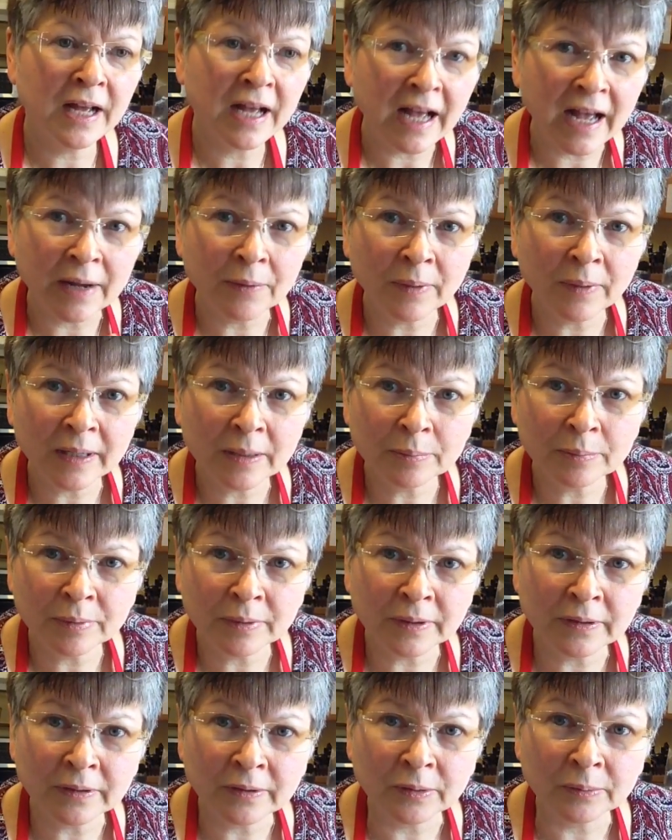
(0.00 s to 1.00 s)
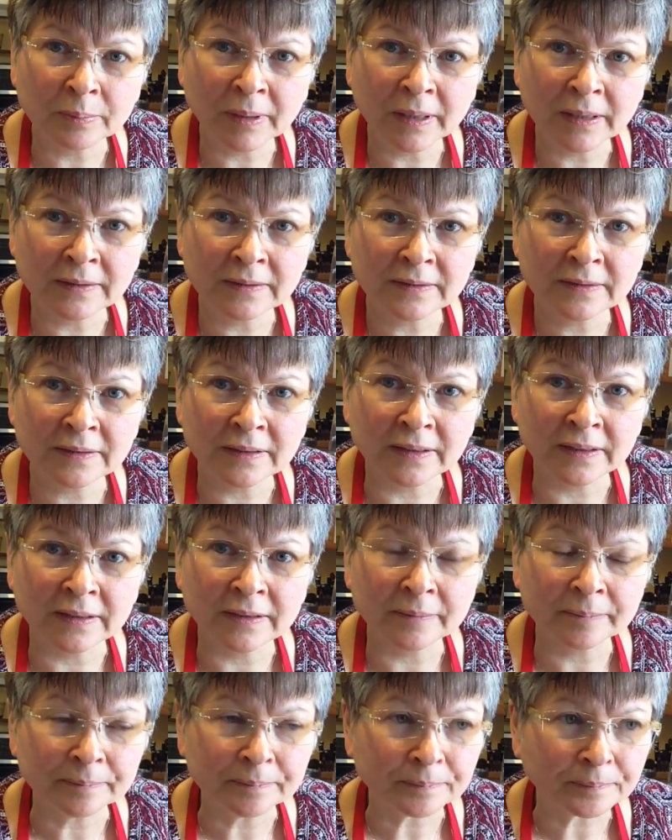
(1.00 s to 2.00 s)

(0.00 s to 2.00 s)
I want to put a little parsley in.